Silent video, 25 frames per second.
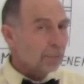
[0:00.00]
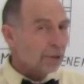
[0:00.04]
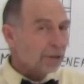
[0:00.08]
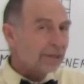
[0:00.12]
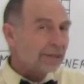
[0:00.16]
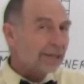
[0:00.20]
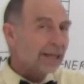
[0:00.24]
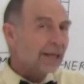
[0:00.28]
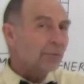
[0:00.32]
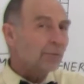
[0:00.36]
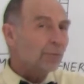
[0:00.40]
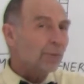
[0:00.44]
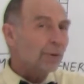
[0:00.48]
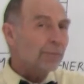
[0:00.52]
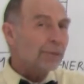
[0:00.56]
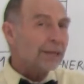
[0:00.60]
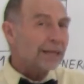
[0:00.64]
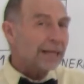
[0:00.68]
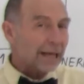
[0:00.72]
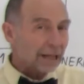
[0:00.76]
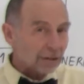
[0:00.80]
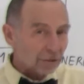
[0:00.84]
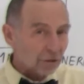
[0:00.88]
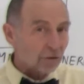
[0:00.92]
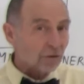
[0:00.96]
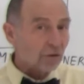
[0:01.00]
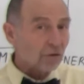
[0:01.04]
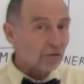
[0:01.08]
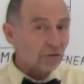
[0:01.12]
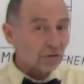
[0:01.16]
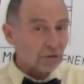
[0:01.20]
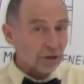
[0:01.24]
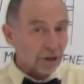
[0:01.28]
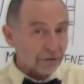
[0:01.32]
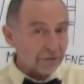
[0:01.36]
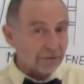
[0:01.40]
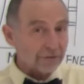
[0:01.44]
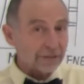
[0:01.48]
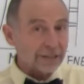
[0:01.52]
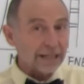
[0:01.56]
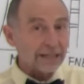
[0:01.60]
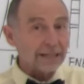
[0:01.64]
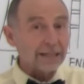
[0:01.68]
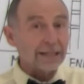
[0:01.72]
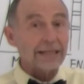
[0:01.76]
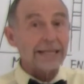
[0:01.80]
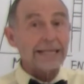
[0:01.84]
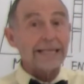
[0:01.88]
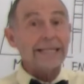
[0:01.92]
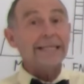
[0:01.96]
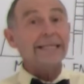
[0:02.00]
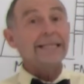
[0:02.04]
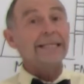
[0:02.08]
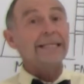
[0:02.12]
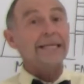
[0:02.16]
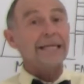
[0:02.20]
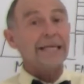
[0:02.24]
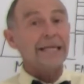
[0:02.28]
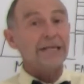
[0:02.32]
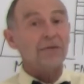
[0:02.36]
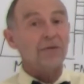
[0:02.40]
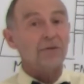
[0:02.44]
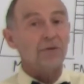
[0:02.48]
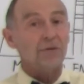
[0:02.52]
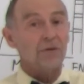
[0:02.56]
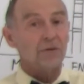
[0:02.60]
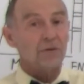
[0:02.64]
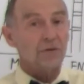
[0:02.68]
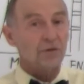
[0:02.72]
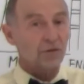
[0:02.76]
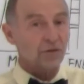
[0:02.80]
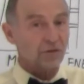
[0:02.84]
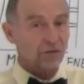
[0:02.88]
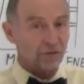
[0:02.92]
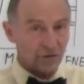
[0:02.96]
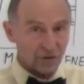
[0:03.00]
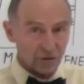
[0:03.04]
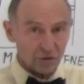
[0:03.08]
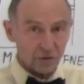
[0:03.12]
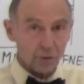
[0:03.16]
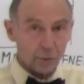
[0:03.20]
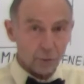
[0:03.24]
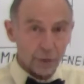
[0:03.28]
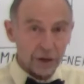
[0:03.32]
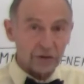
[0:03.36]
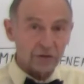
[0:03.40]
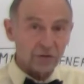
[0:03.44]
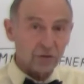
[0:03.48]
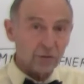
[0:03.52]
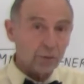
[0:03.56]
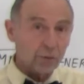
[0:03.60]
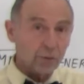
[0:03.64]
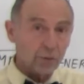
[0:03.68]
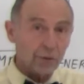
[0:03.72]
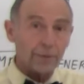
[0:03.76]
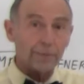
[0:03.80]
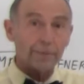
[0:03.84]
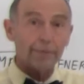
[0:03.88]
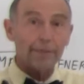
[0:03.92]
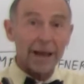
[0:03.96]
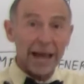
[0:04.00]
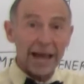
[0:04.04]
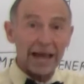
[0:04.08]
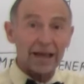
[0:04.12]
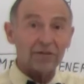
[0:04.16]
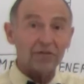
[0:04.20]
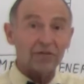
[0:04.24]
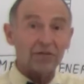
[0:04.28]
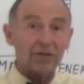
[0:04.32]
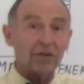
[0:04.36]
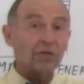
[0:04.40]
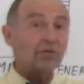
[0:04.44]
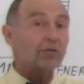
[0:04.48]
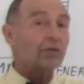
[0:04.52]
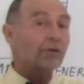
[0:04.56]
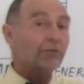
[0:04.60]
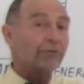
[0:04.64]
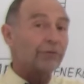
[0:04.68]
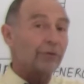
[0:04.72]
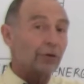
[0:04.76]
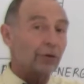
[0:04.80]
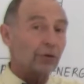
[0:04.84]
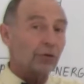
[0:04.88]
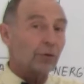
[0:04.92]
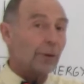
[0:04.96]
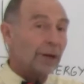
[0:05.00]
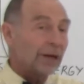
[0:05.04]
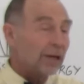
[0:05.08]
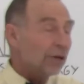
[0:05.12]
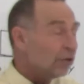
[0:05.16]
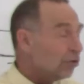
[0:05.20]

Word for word: But then we began to discover that indeed there's situations where mass is converted to